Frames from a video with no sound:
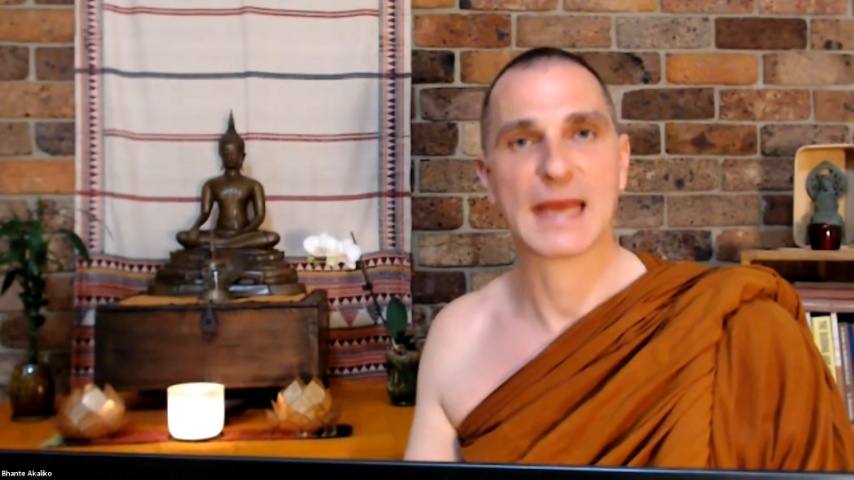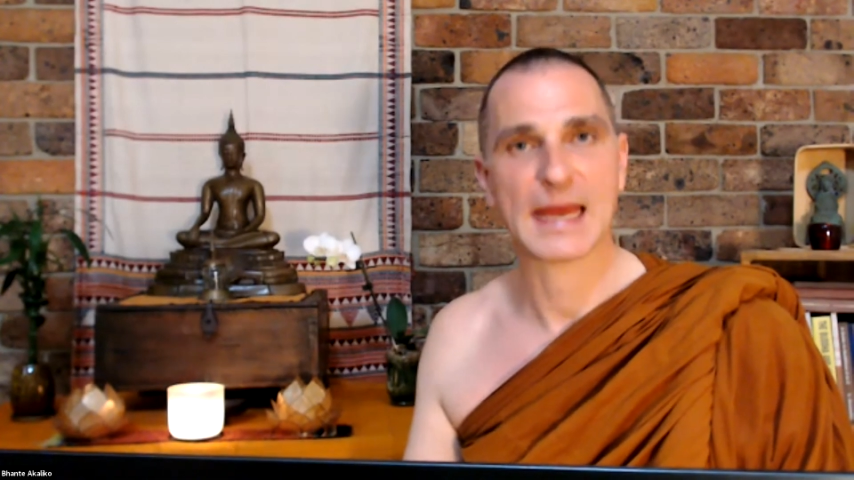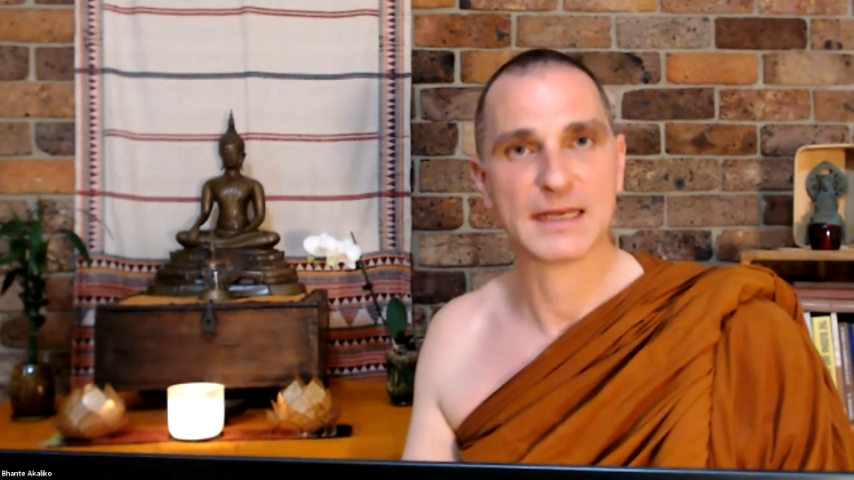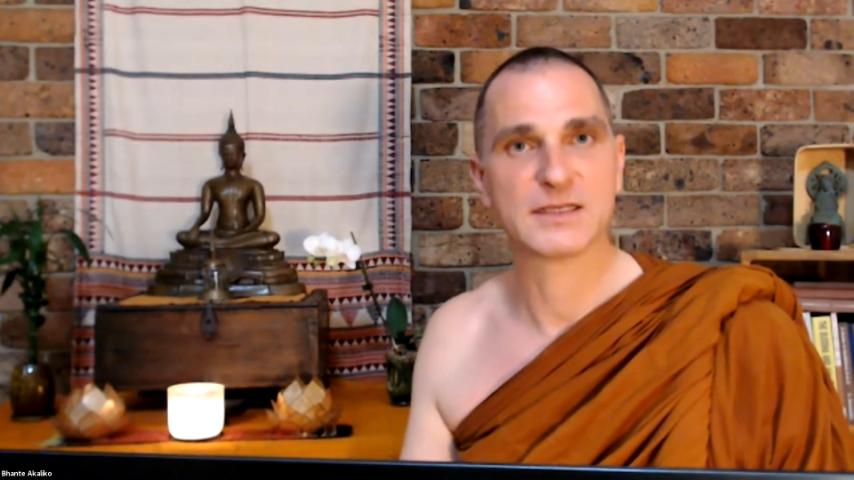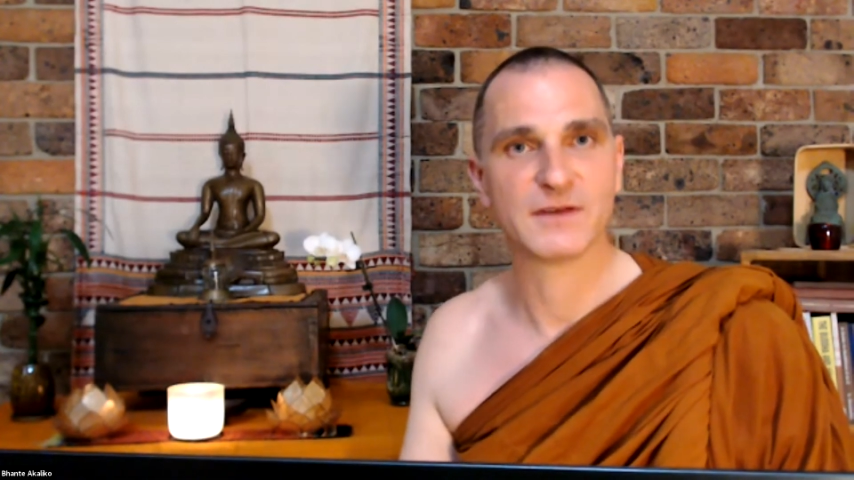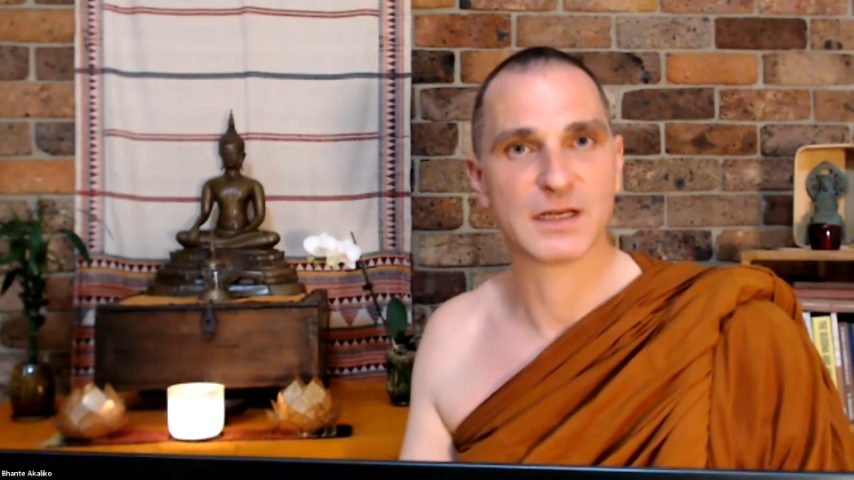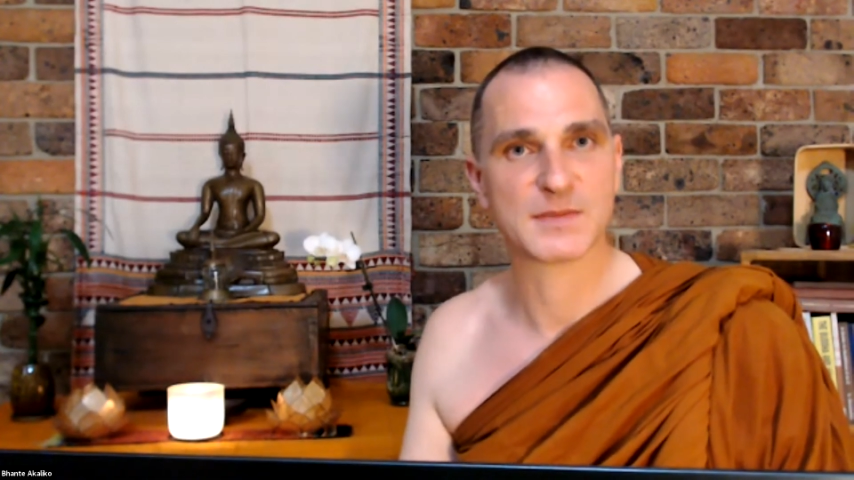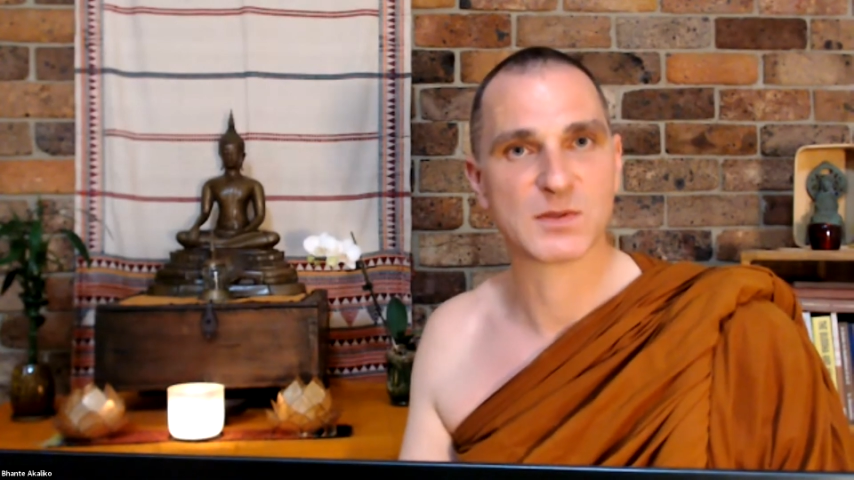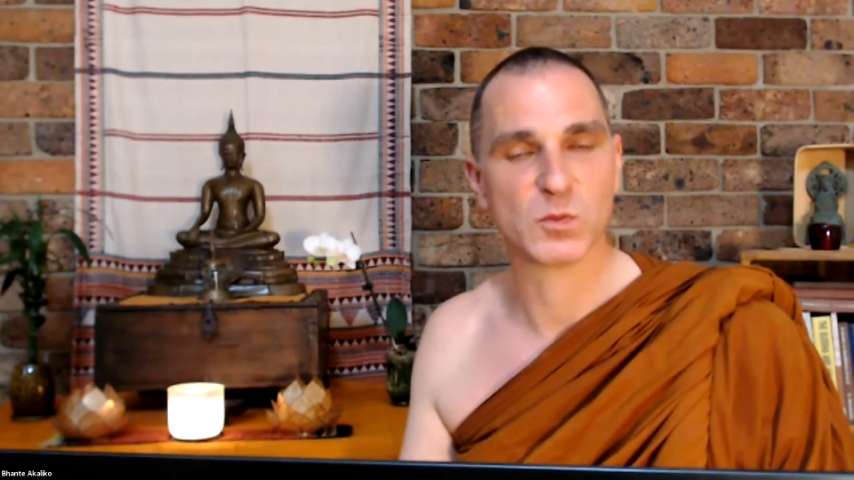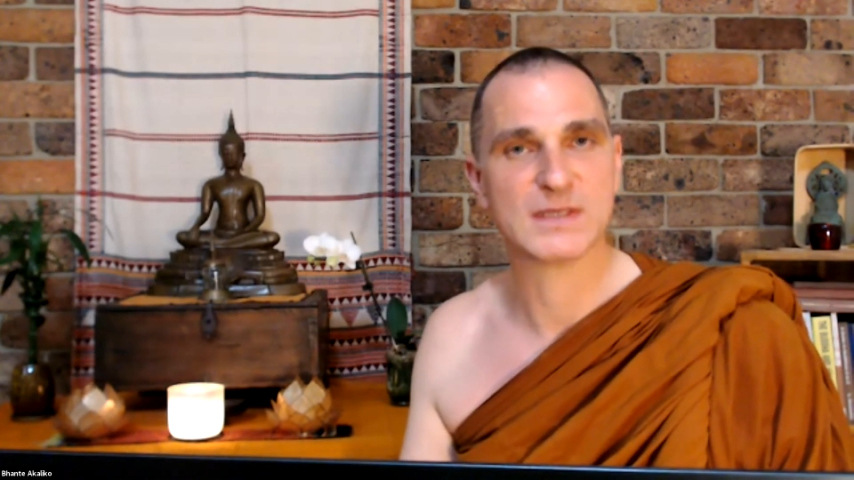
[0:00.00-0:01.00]
can
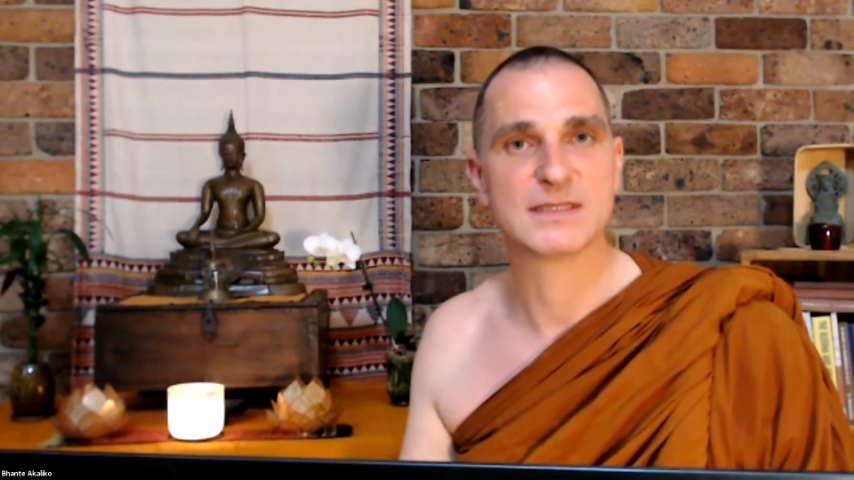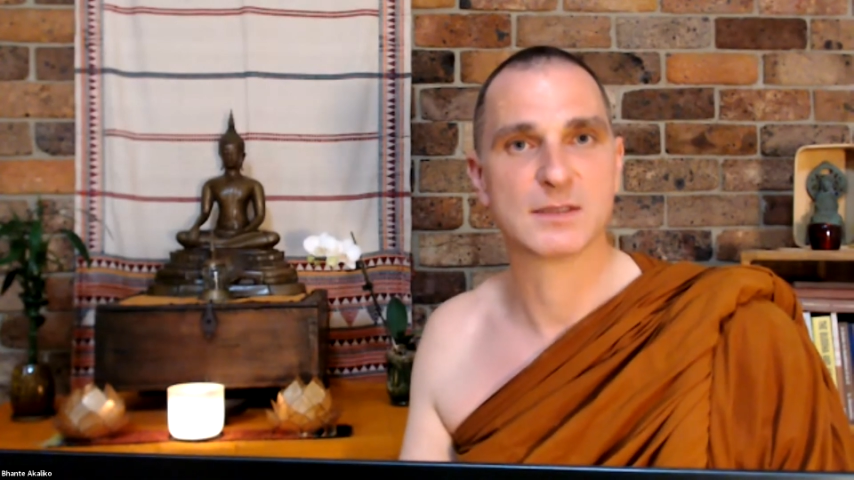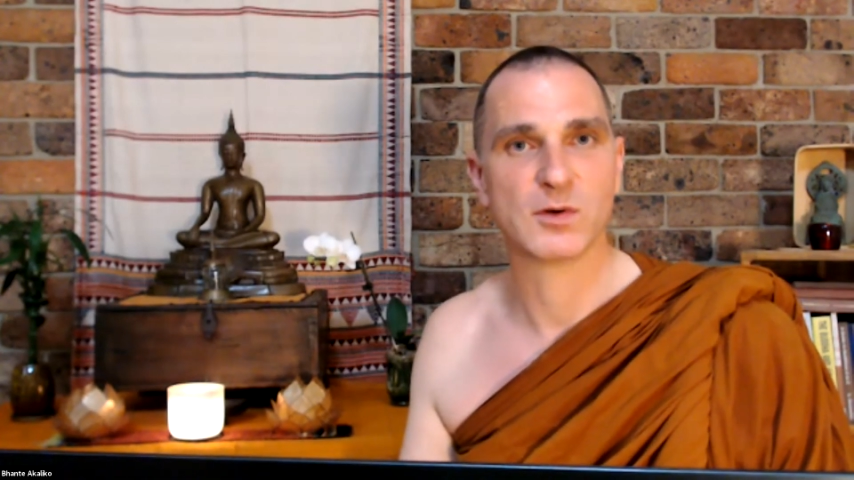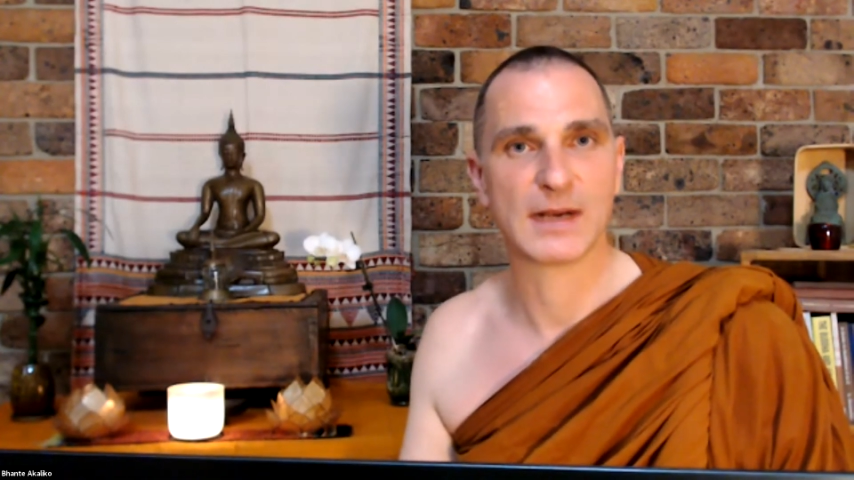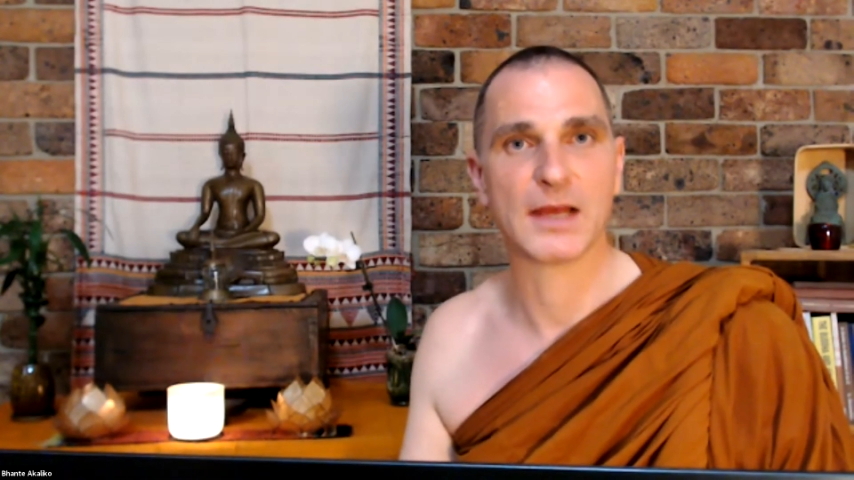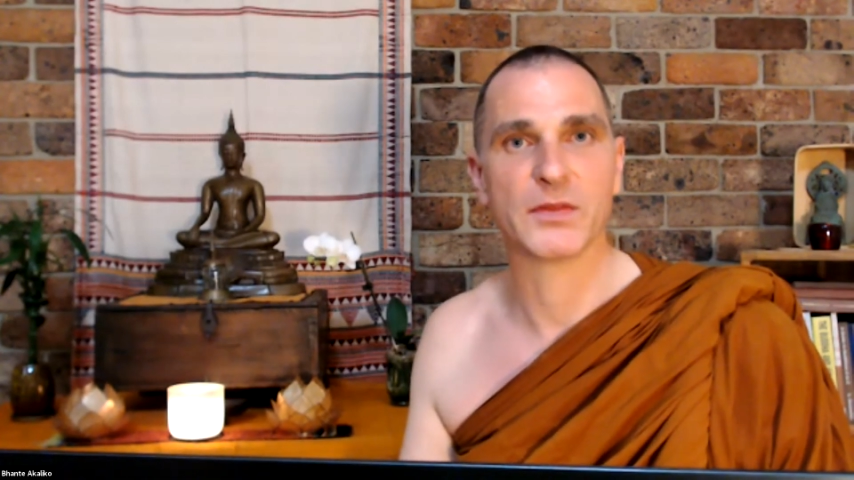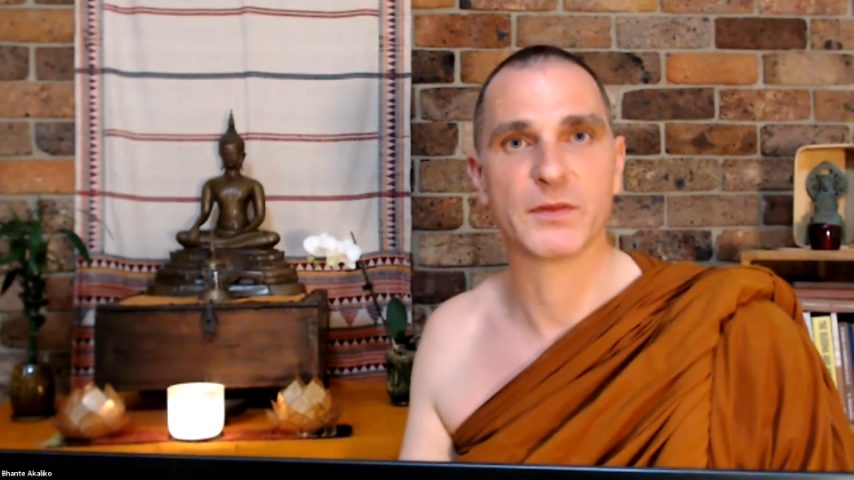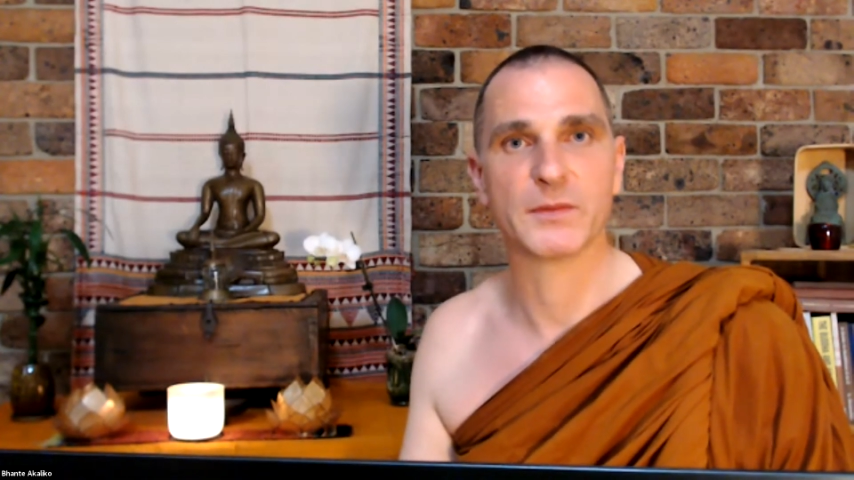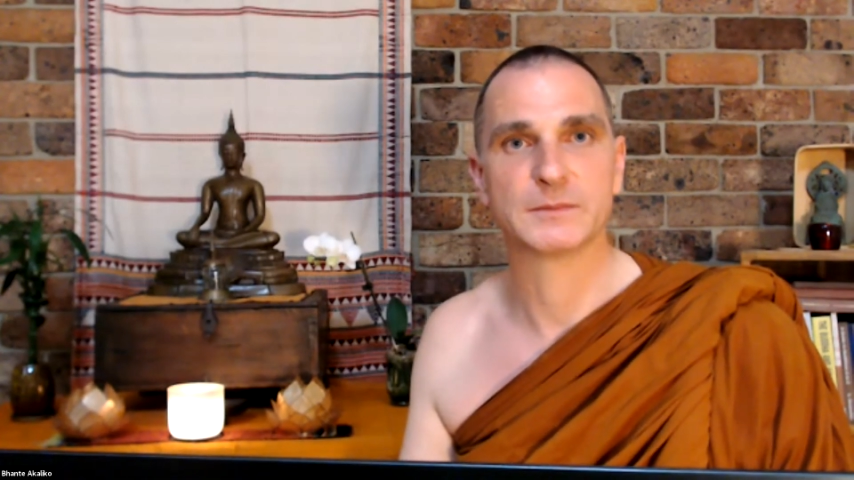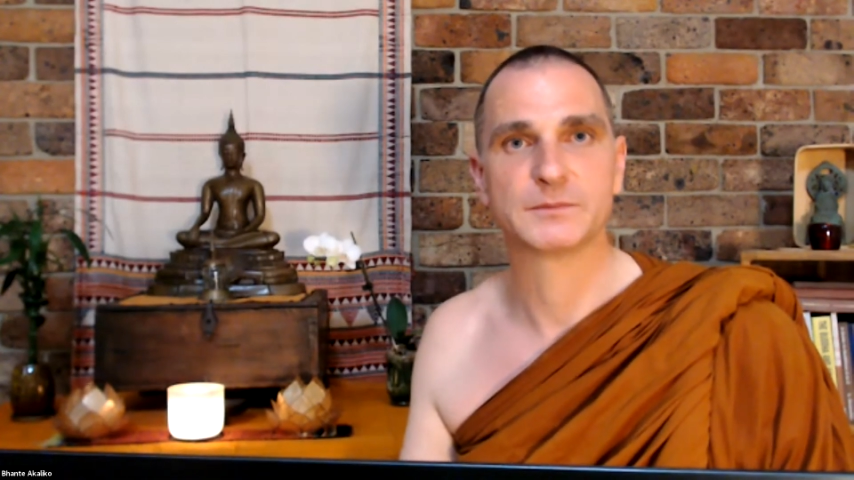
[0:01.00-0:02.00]
develop some wisdom around
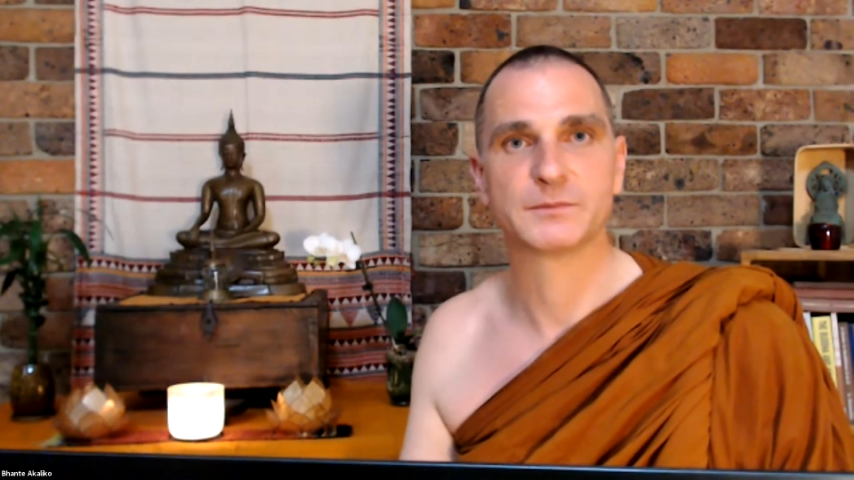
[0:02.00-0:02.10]
them.